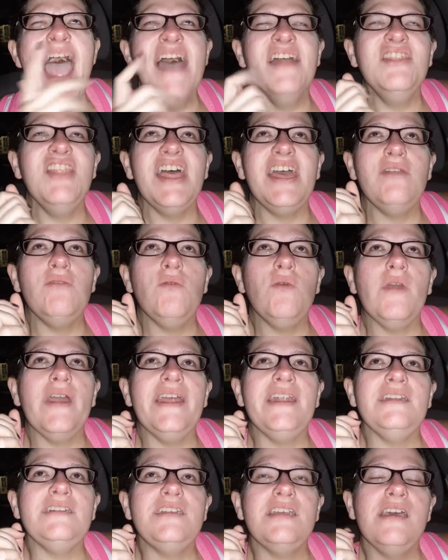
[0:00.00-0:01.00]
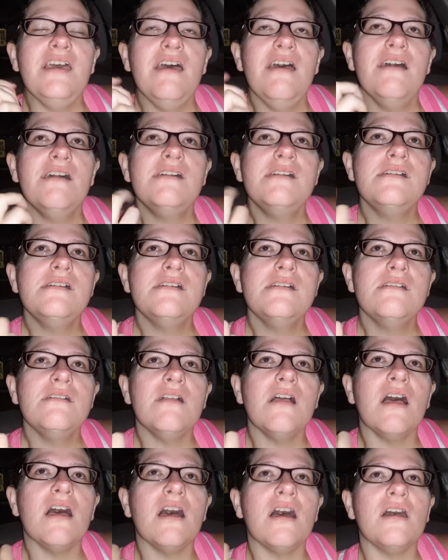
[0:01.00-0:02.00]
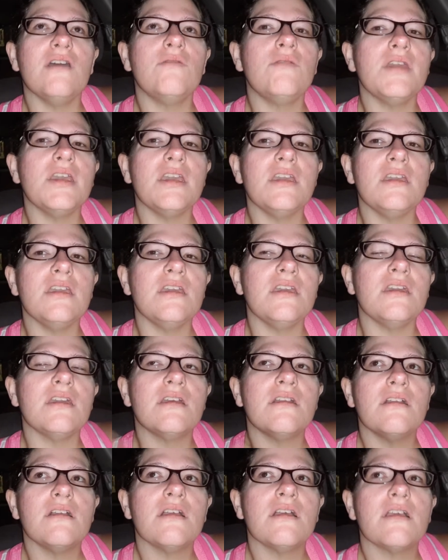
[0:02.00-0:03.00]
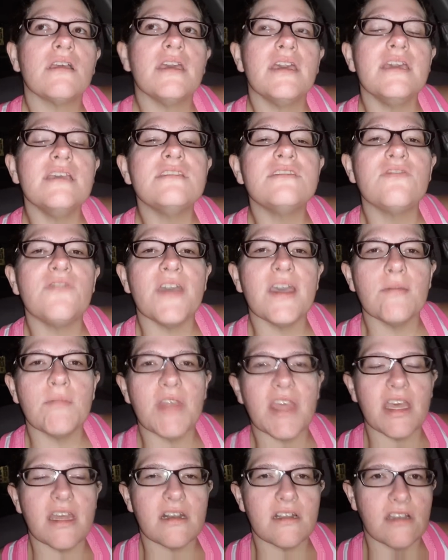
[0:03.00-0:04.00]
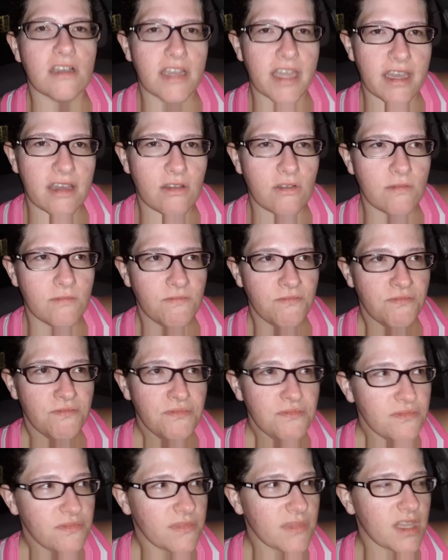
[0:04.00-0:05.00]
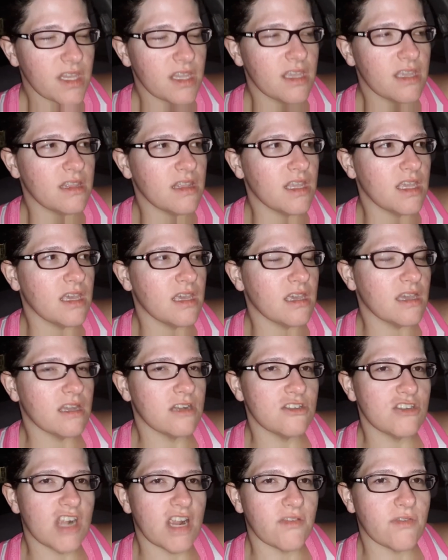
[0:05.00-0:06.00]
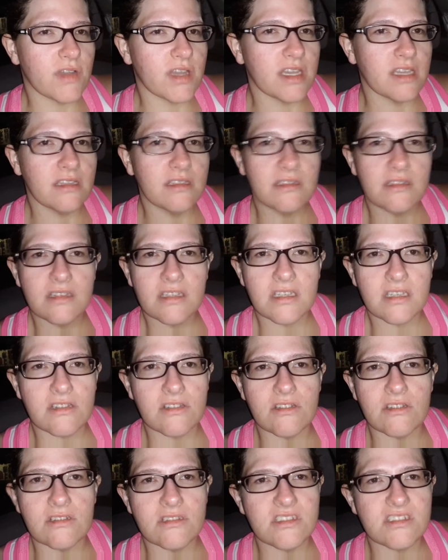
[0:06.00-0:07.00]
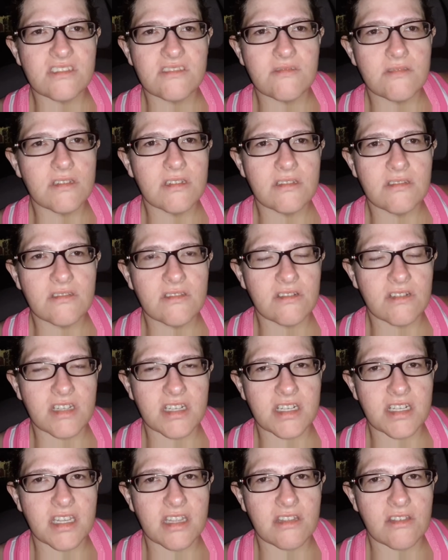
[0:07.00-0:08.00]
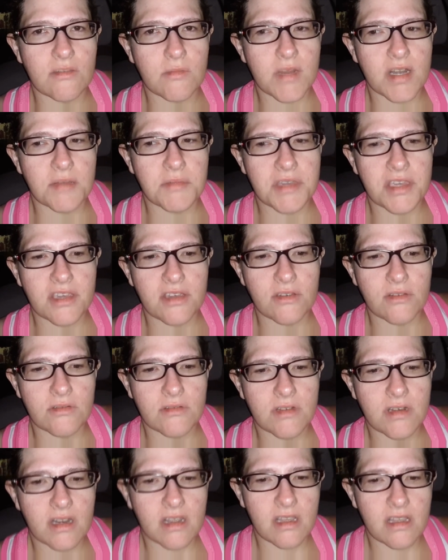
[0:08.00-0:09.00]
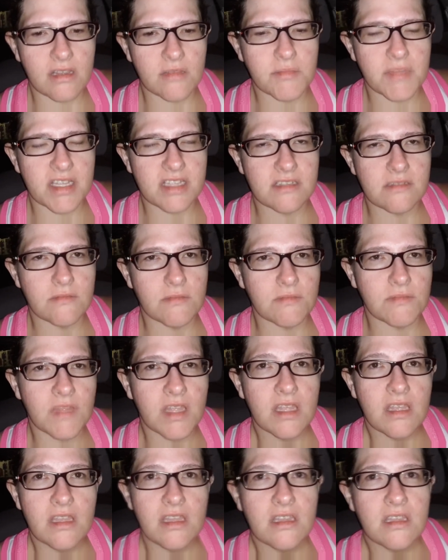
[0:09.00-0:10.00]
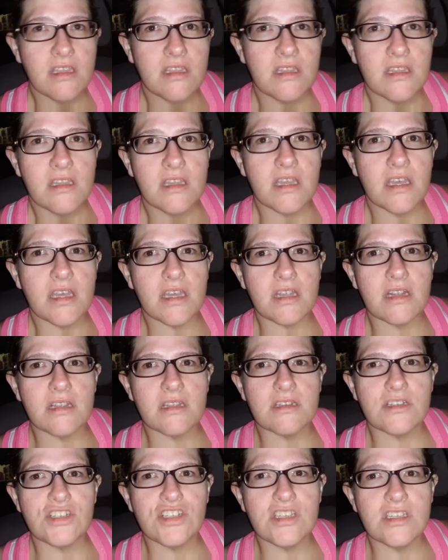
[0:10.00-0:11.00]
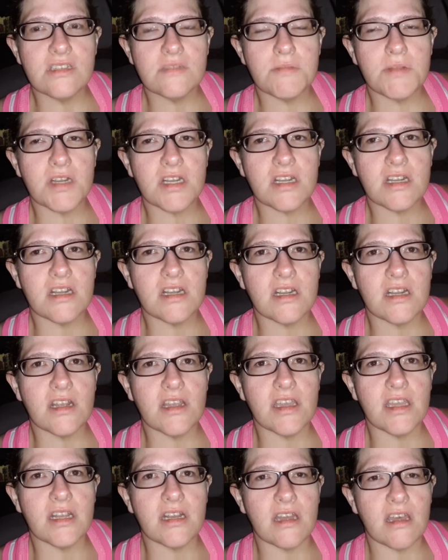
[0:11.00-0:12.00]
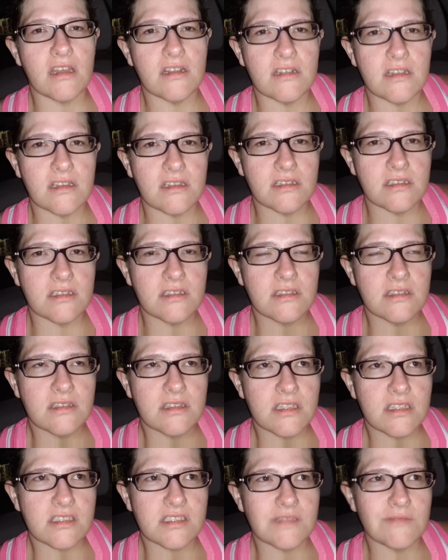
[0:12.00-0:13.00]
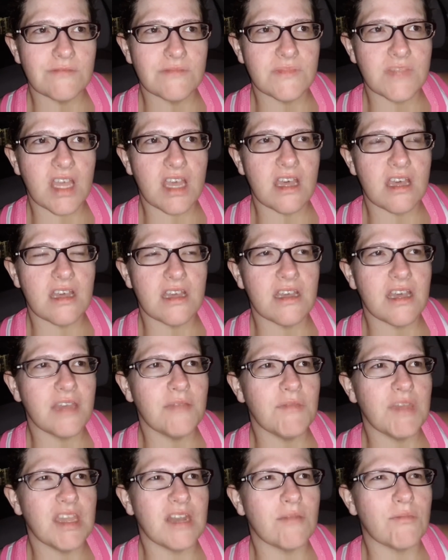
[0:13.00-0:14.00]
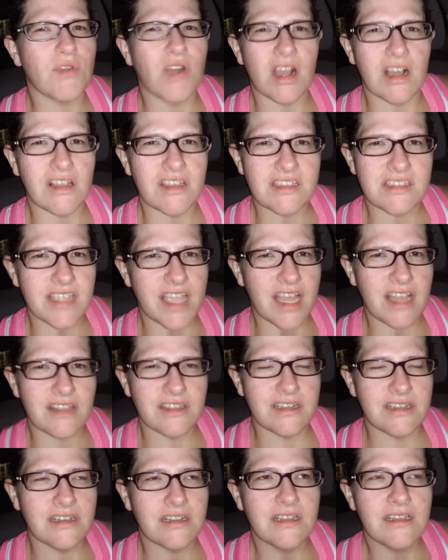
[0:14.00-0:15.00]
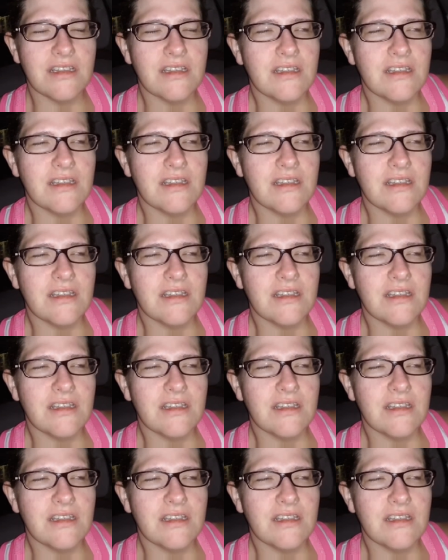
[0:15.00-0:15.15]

and then went uh, we, his family had a cookout in the uh, driveway, like a little, just a little get together, little barbecue. Um, had some, had a cheeseburger and a hot dog, and some. Uh, I made a broccoli salad